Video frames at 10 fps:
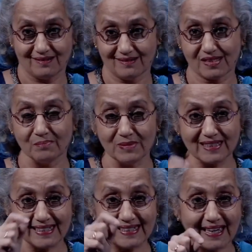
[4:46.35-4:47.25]

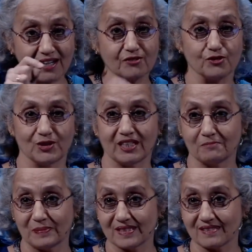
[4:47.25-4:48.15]
Somebody cared for that
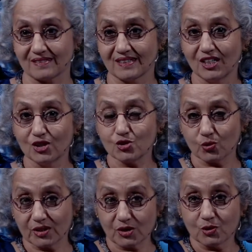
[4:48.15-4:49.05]
person so
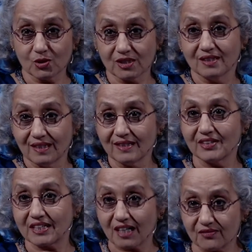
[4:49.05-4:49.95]
they could
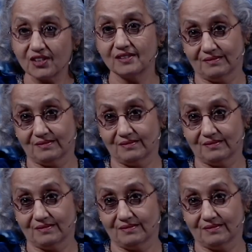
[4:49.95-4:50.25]
recover